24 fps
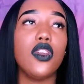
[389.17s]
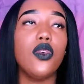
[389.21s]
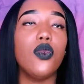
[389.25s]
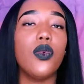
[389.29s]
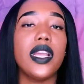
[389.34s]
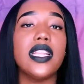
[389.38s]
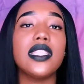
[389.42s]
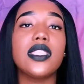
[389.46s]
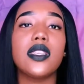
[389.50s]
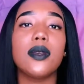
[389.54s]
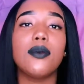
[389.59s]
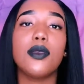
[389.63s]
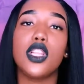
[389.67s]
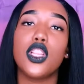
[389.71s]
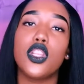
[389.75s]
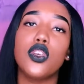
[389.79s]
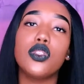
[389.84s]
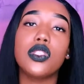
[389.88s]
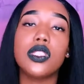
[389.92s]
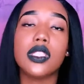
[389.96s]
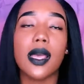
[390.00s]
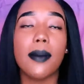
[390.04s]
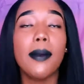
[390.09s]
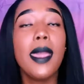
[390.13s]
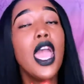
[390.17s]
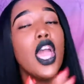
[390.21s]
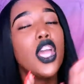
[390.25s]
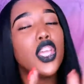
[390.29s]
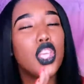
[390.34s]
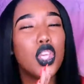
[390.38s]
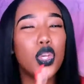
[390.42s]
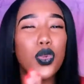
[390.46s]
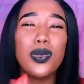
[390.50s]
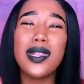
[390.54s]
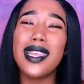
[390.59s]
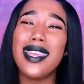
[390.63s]
You win some, you lose some,
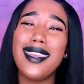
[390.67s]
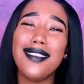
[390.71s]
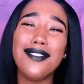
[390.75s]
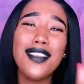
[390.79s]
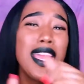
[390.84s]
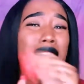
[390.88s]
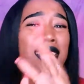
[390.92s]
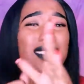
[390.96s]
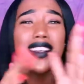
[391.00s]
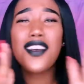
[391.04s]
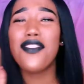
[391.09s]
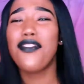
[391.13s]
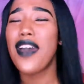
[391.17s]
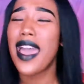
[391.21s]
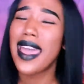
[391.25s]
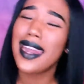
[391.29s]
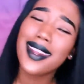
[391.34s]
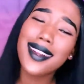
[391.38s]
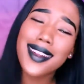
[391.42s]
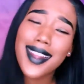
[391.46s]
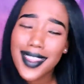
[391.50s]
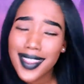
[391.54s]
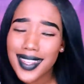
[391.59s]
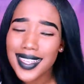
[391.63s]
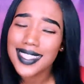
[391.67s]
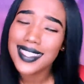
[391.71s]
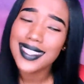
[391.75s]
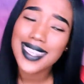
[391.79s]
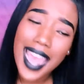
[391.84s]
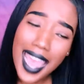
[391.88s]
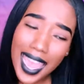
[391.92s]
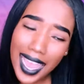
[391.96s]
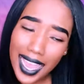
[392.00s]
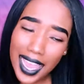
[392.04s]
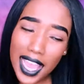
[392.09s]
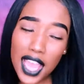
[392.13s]
you live to fight another
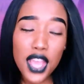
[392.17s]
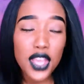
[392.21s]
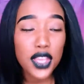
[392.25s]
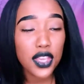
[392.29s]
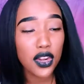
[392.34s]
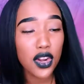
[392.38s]
day.